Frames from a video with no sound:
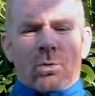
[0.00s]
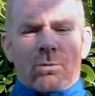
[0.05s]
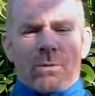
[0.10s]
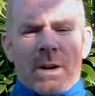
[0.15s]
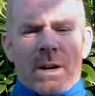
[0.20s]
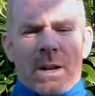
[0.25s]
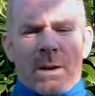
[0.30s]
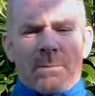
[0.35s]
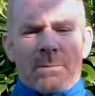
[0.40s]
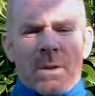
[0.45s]

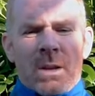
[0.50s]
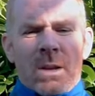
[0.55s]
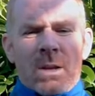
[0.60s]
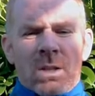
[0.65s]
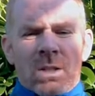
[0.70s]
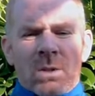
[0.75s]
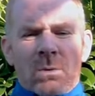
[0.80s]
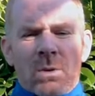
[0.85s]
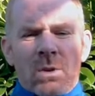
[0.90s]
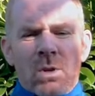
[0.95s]
runner.
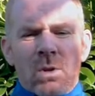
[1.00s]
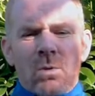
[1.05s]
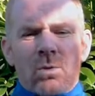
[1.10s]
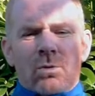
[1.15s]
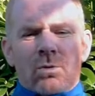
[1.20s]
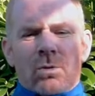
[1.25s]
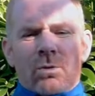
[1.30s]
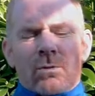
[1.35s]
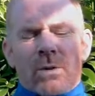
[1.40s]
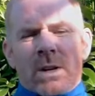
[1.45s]
So a
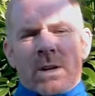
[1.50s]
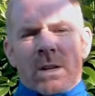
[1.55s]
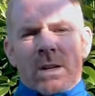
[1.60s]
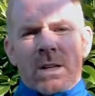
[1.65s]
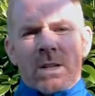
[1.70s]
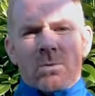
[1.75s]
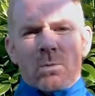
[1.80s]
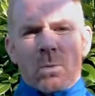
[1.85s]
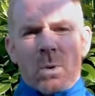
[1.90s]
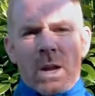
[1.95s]
neutral runner
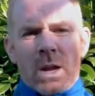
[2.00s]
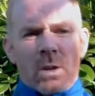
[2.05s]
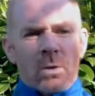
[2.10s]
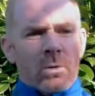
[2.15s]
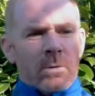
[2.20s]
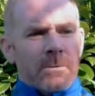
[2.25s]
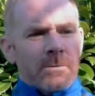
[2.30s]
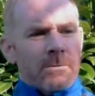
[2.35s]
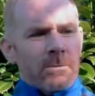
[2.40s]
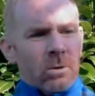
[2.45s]
is where
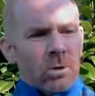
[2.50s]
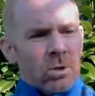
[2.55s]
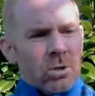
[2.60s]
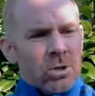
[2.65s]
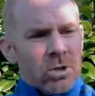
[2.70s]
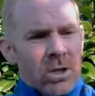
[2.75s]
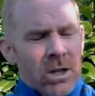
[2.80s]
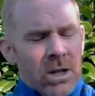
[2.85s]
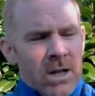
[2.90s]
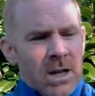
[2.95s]
your
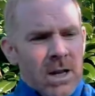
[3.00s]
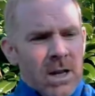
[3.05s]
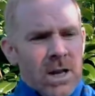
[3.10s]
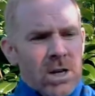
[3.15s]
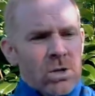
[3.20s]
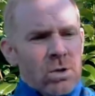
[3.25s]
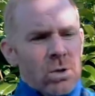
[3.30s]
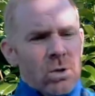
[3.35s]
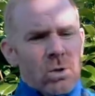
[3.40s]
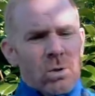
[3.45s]
foot,
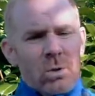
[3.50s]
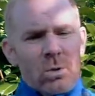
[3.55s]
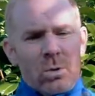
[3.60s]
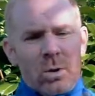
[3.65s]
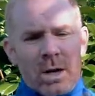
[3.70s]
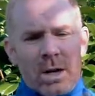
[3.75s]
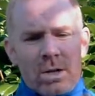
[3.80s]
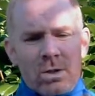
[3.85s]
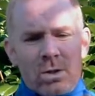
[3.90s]
as you